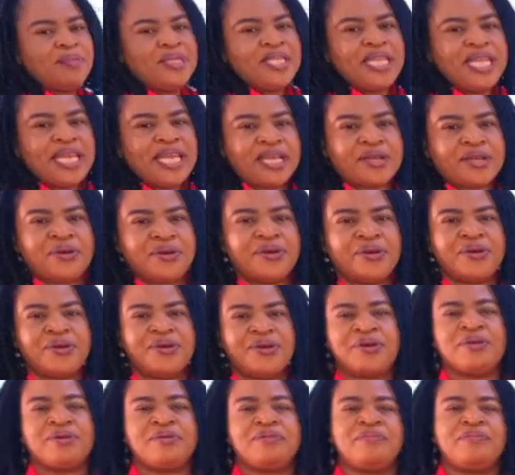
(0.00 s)

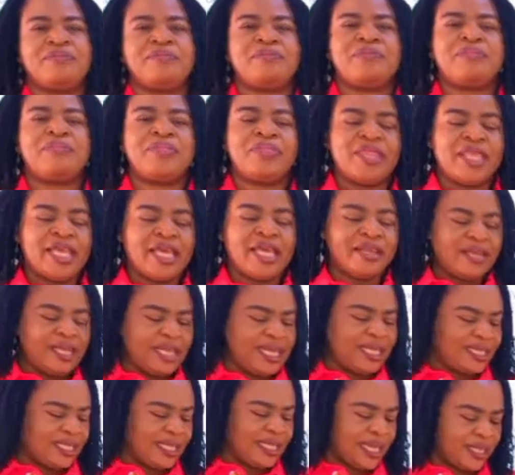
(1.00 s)
NECO
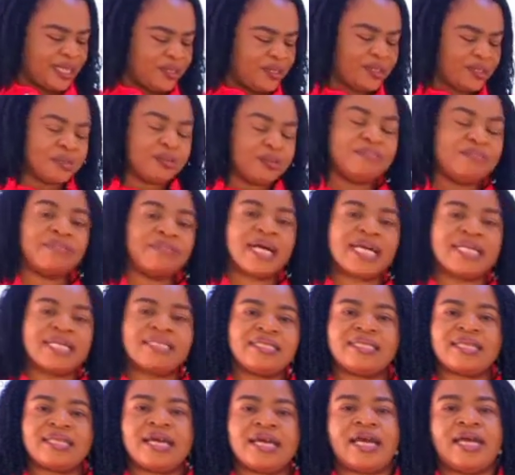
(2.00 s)
related to
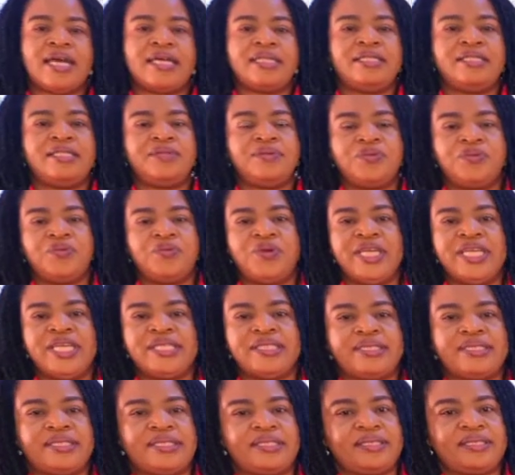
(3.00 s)
mass and
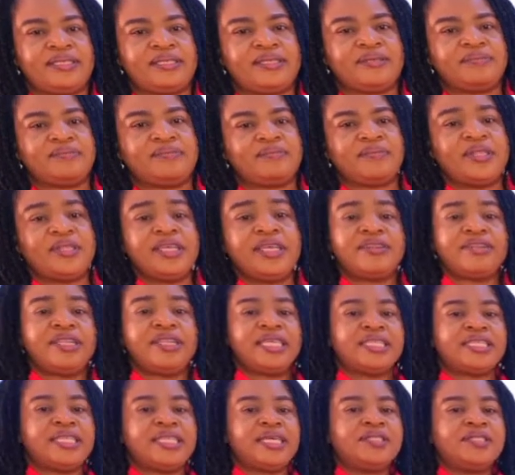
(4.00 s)
weight.
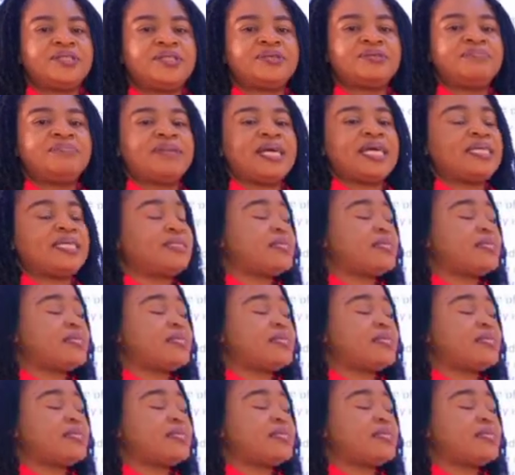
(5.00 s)
Related to mass